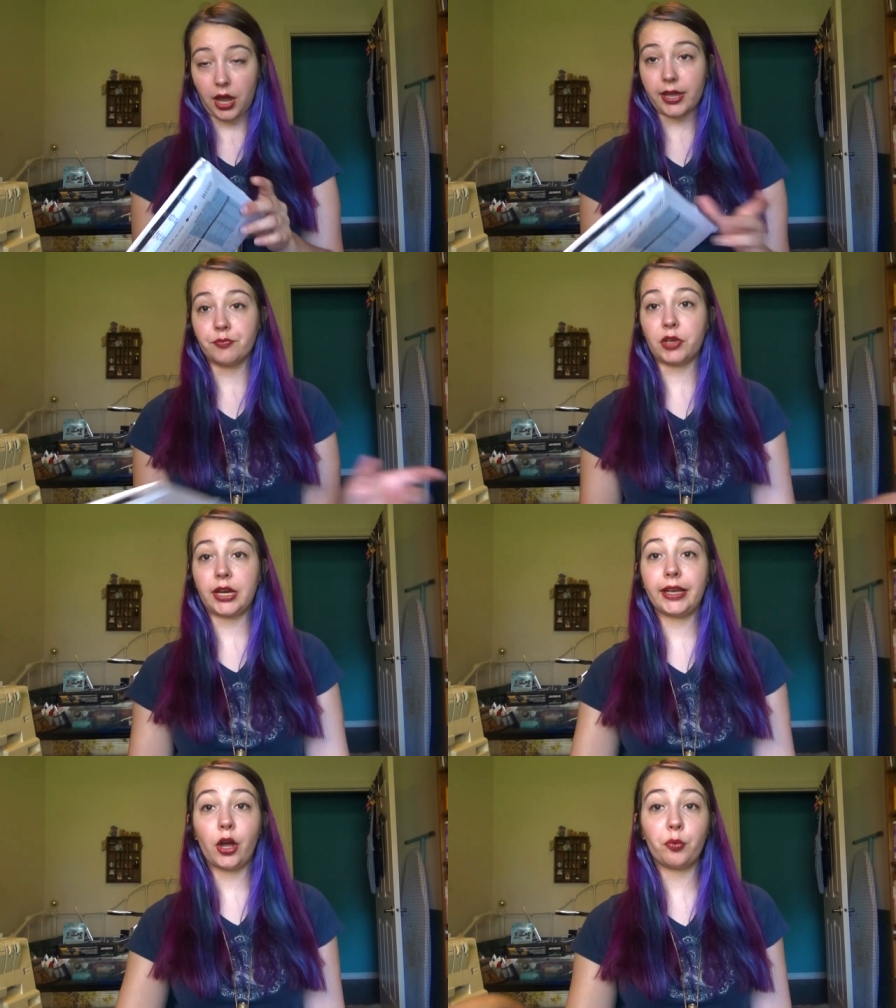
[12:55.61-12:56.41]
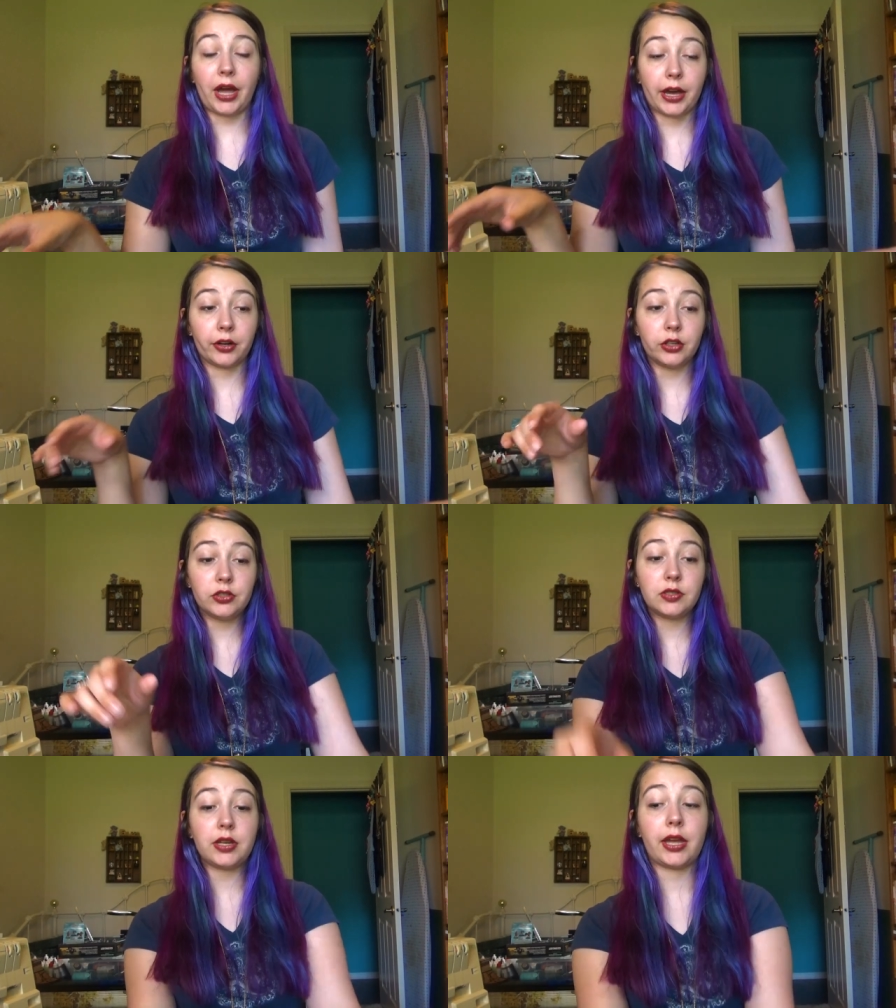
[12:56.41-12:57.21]
I am cutting out
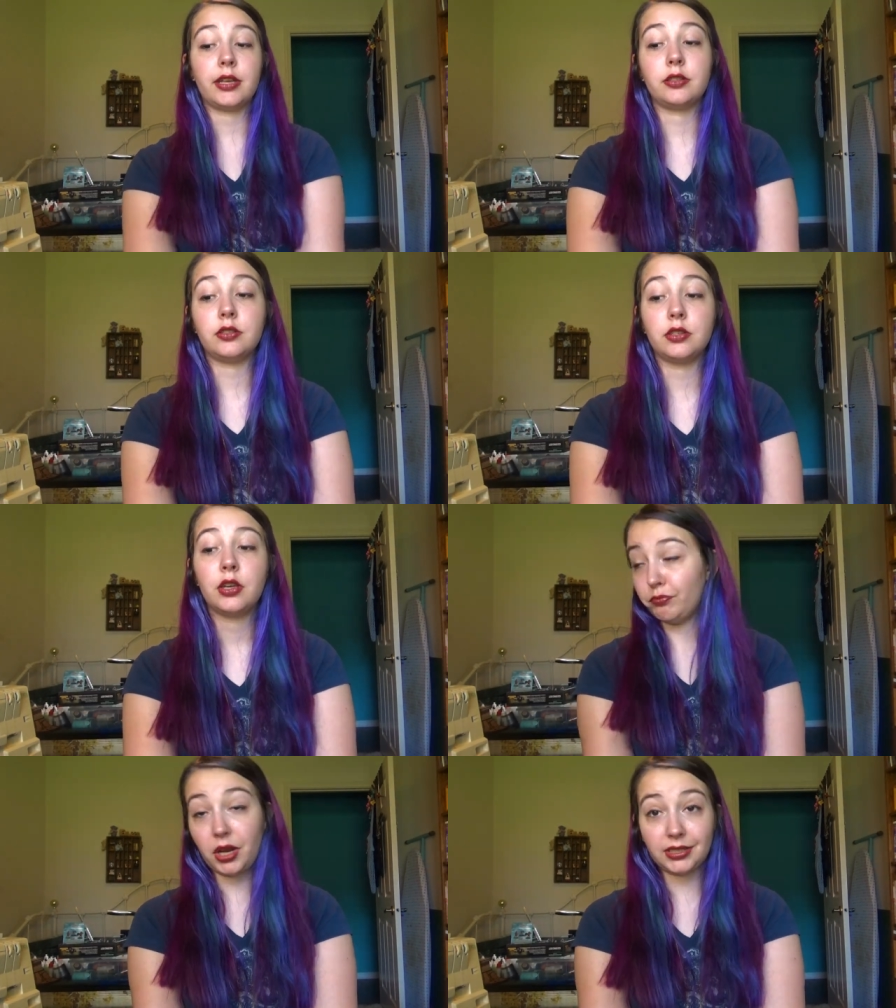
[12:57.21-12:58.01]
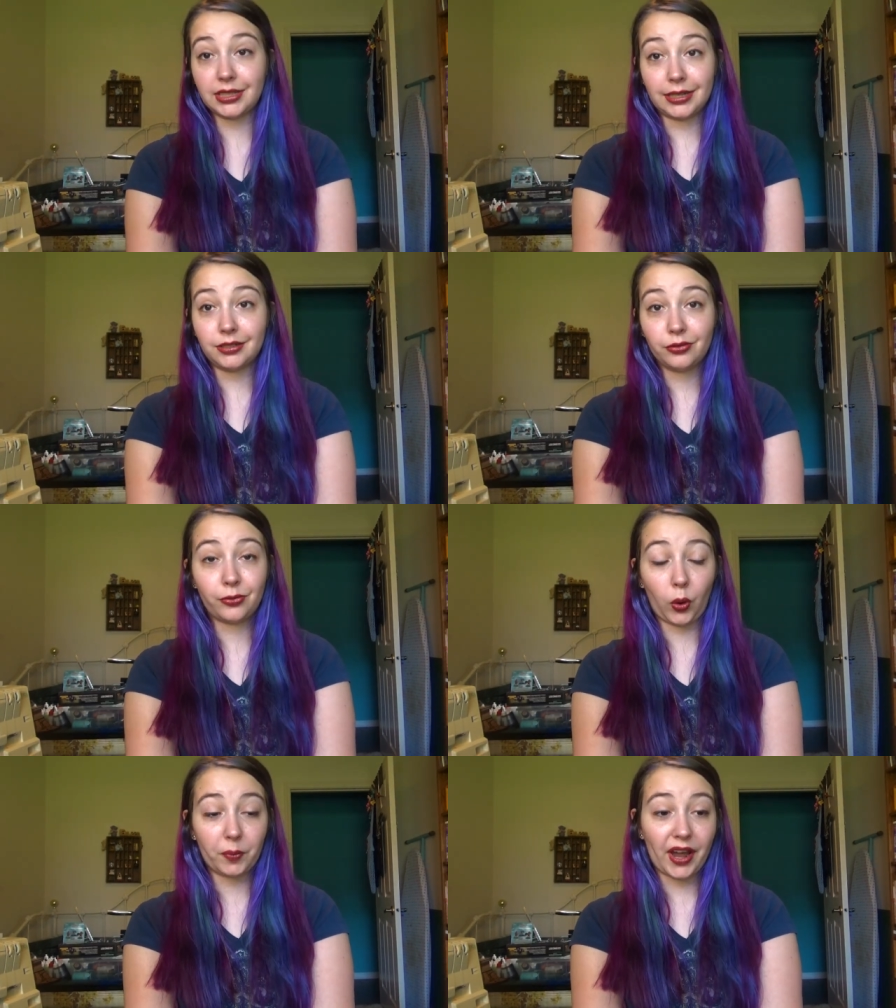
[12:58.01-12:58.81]
patterns and muslin
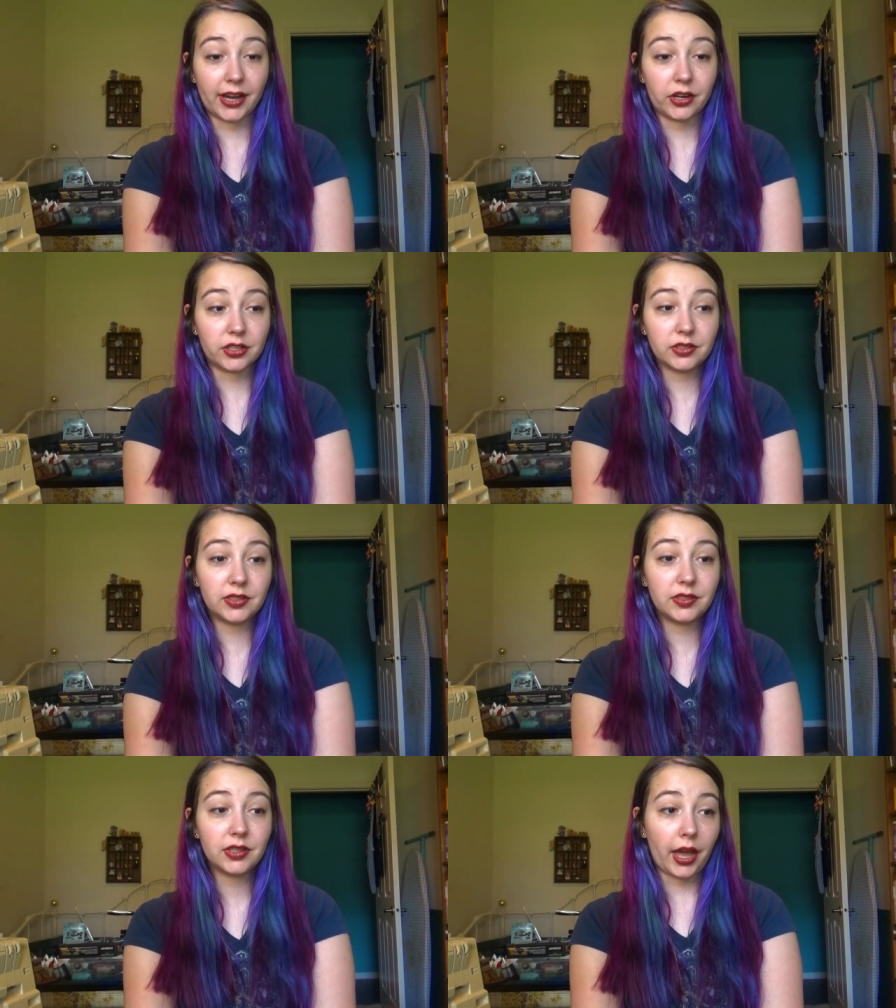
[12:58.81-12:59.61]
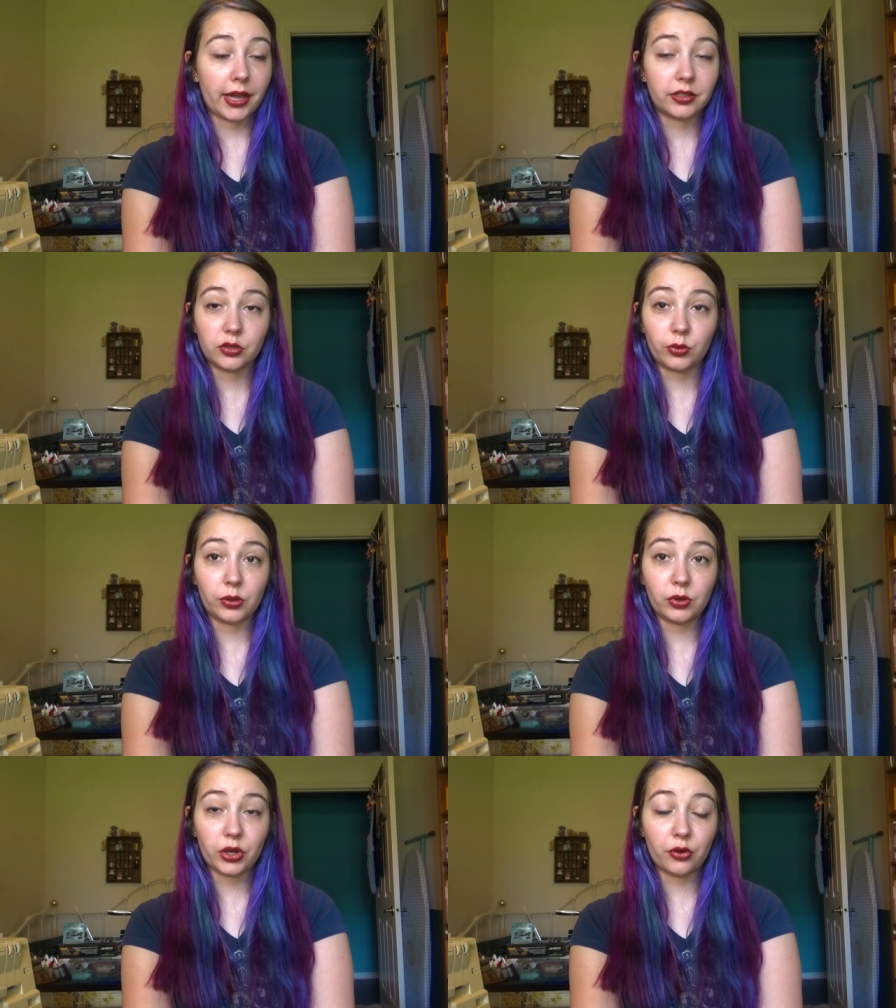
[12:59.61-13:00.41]
for patterns and
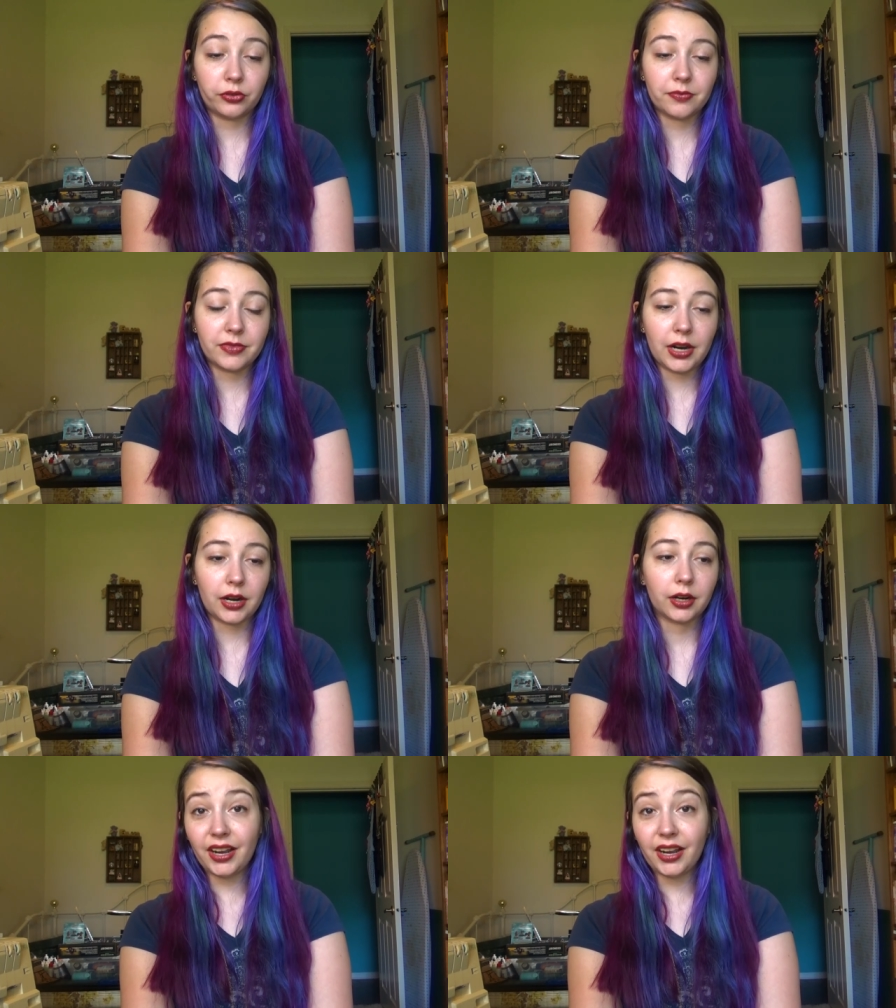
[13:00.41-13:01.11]
we will go from there.